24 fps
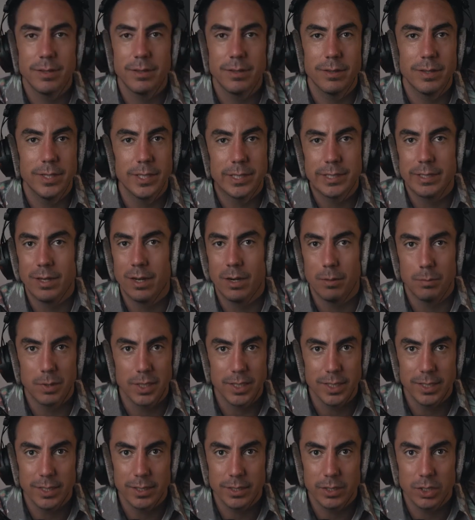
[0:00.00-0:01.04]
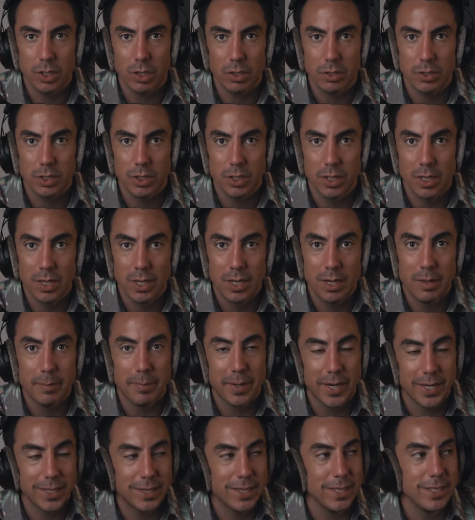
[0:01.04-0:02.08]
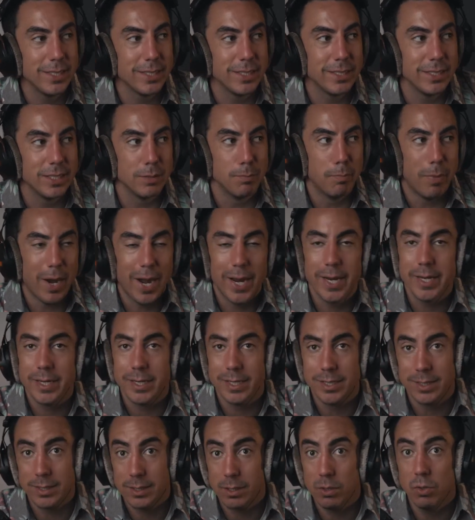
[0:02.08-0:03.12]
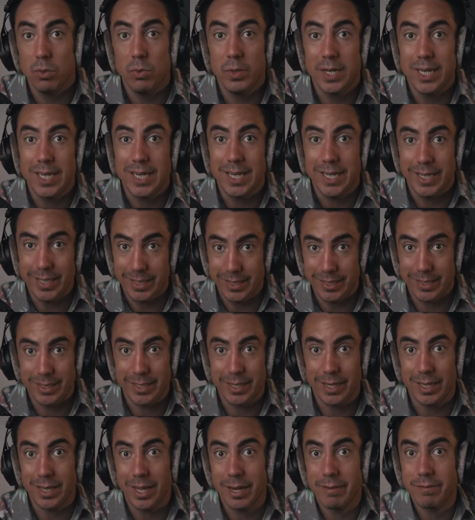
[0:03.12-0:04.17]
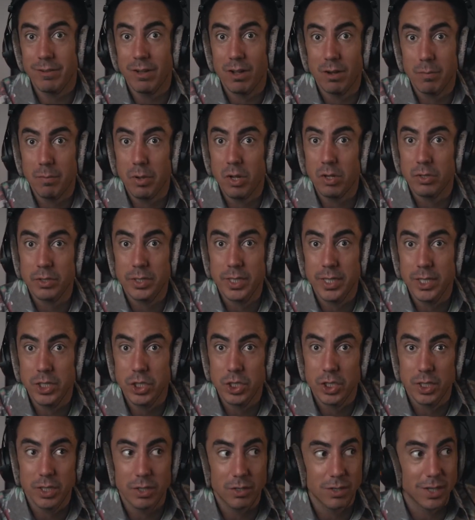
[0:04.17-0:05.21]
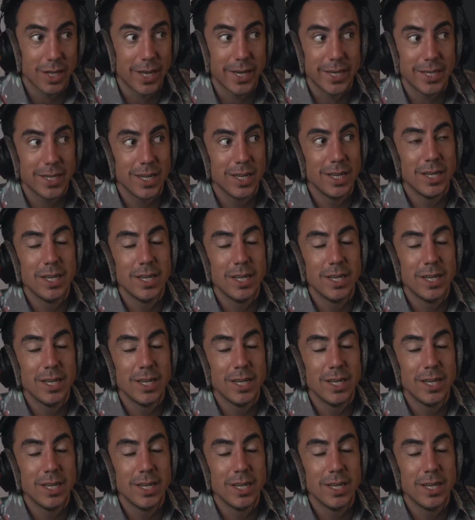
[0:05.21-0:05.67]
dishonorably discharged. But I think since Biden is who he is and a lifelong politician, they're like,